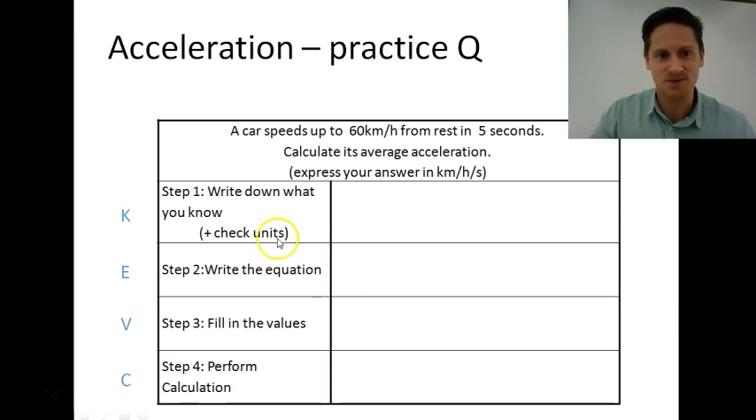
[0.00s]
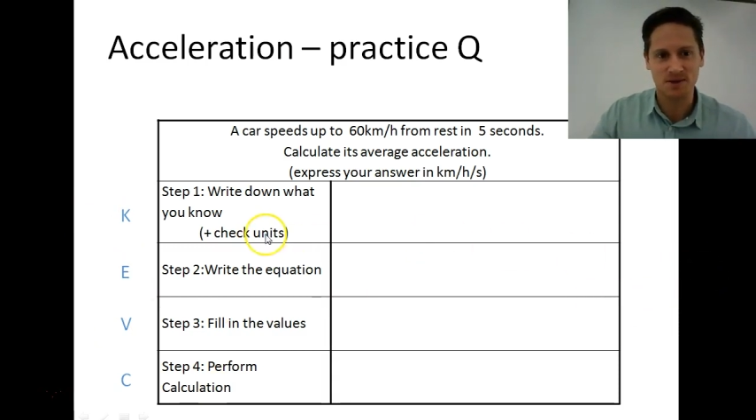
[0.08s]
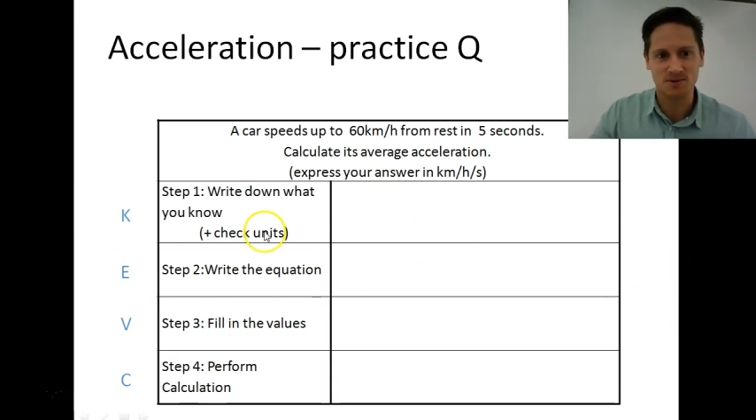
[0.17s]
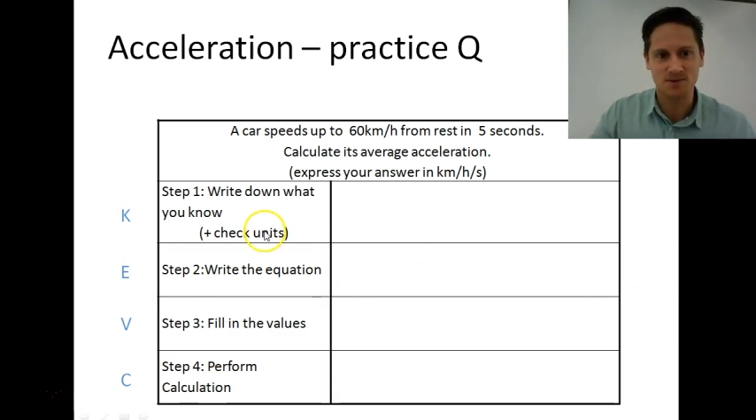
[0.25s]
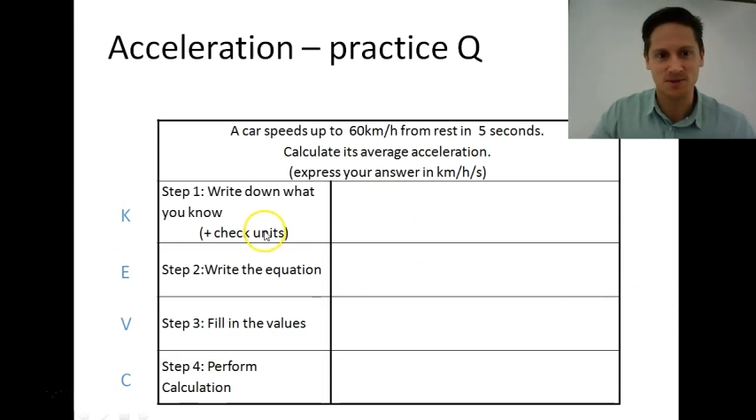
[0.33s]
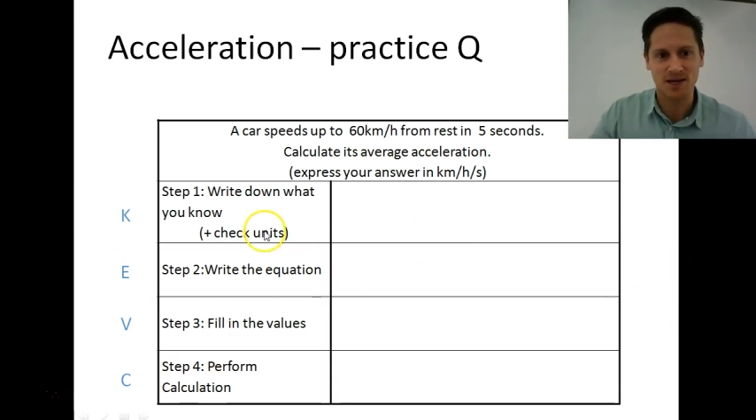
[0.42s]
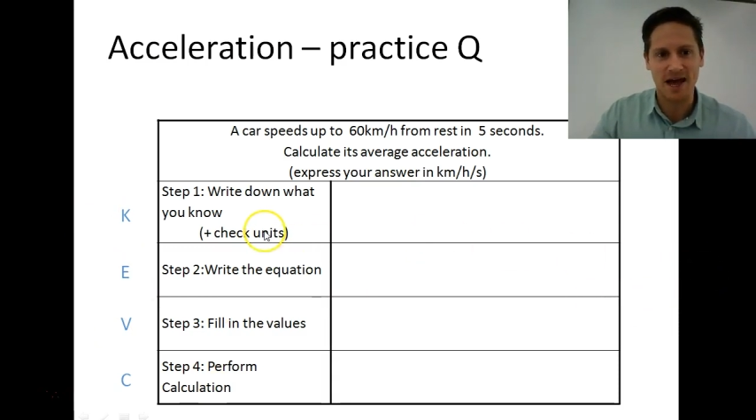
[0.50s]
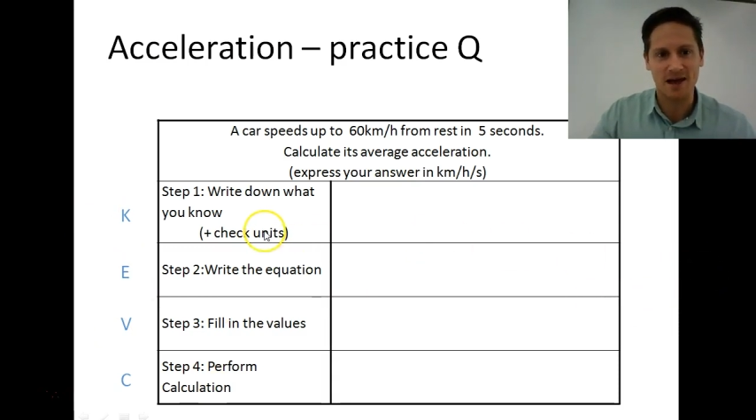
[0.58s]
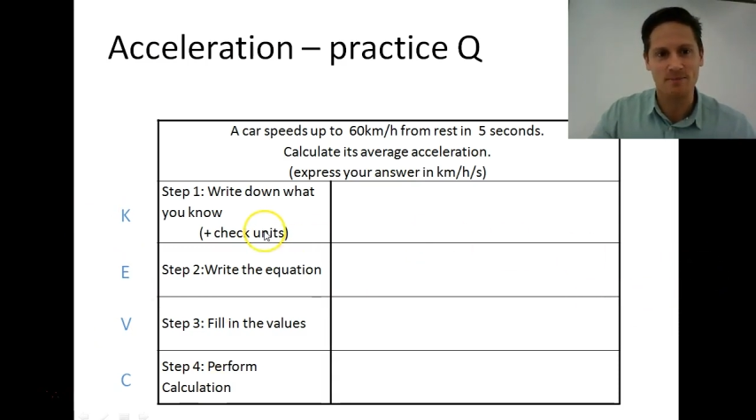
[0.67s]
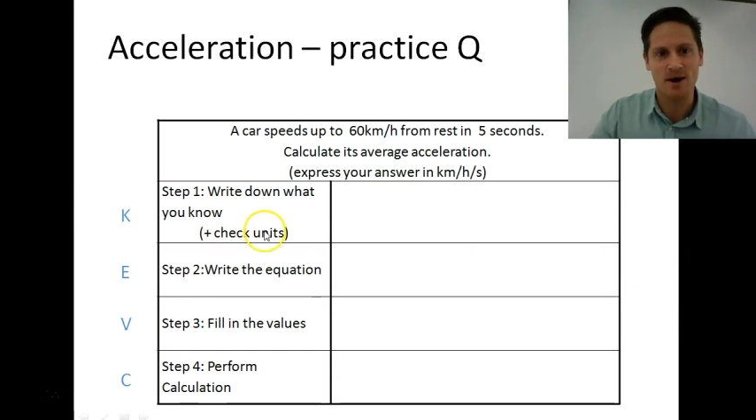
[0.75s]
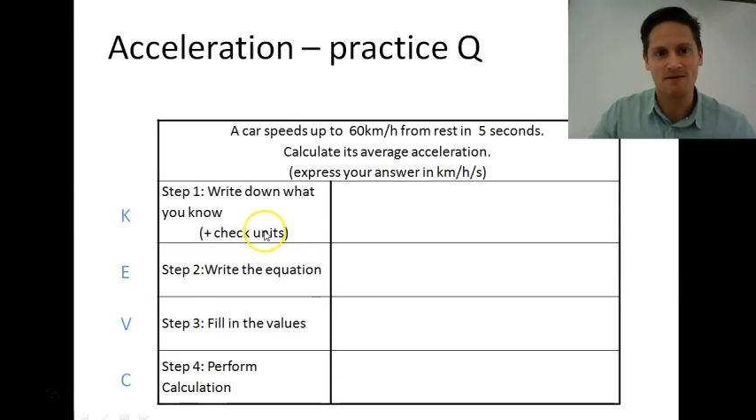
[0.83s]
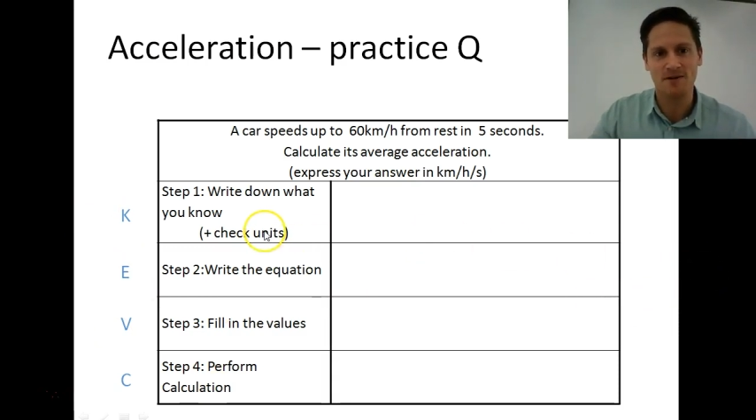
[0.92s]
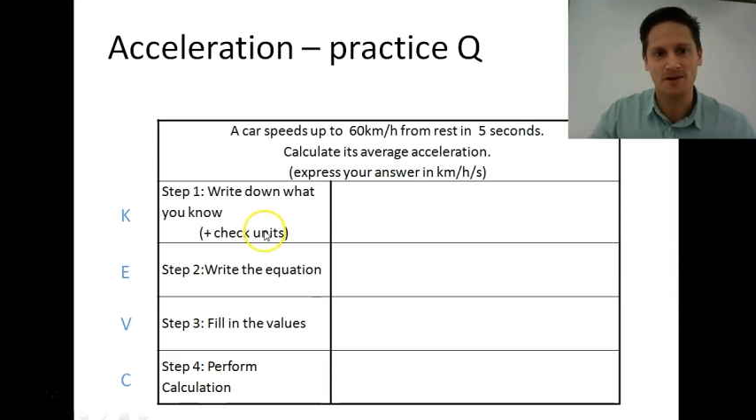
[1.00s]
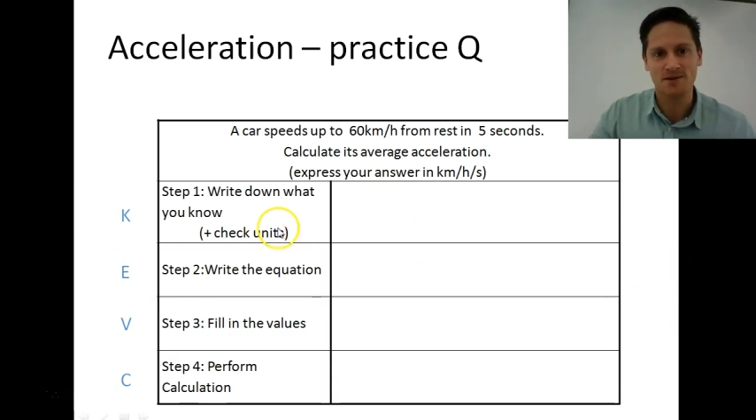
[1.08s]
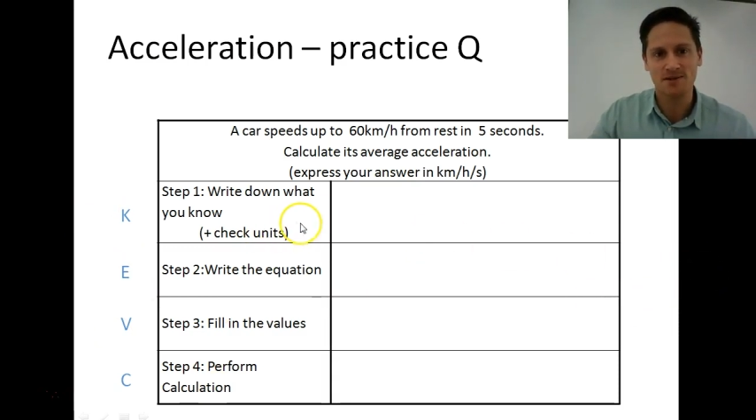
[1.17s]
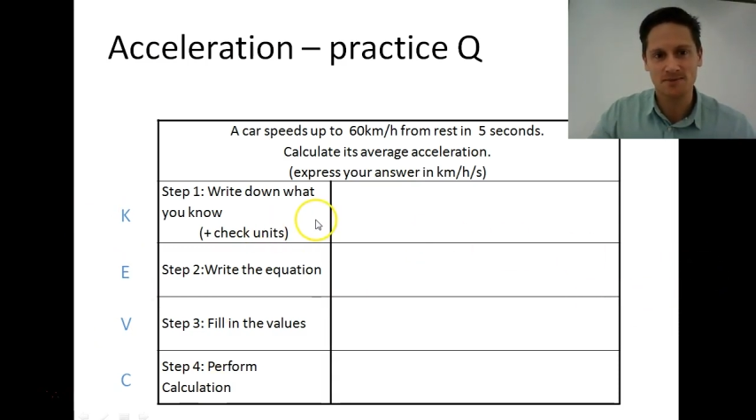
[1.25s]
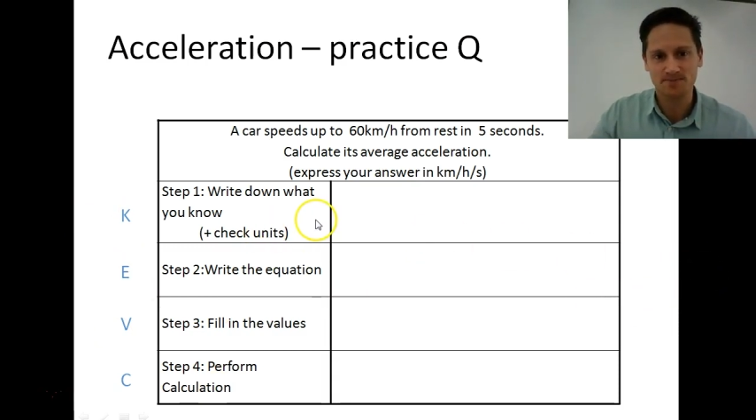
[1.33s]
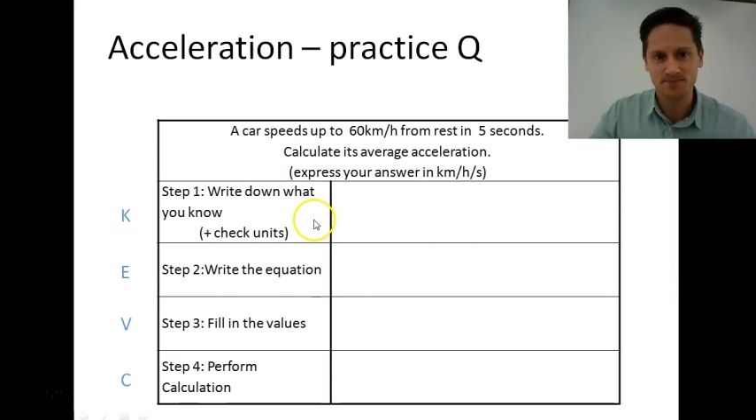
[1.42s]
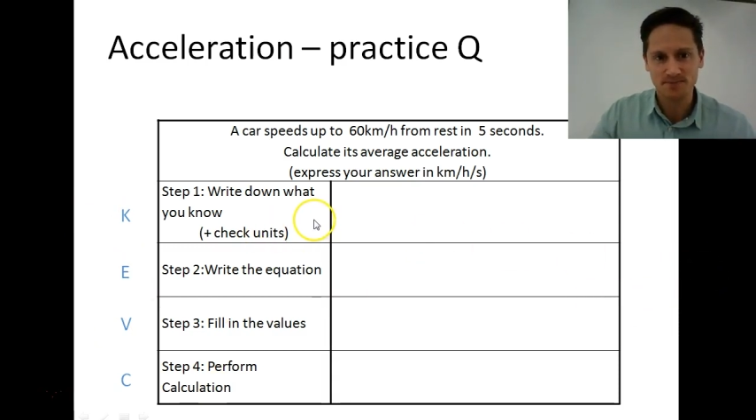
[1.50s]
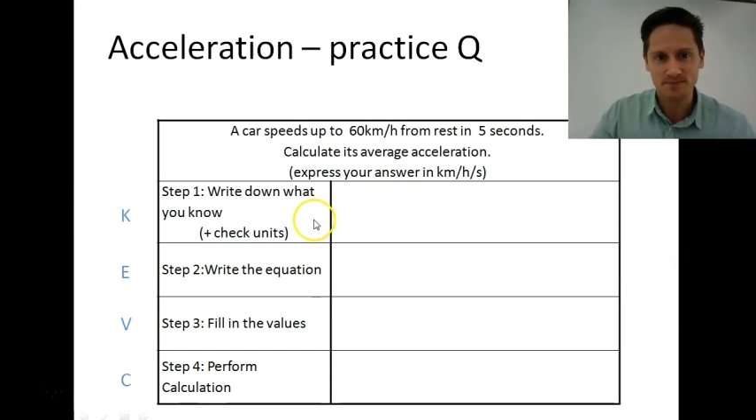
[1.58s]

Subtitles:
So we'll do the K part first.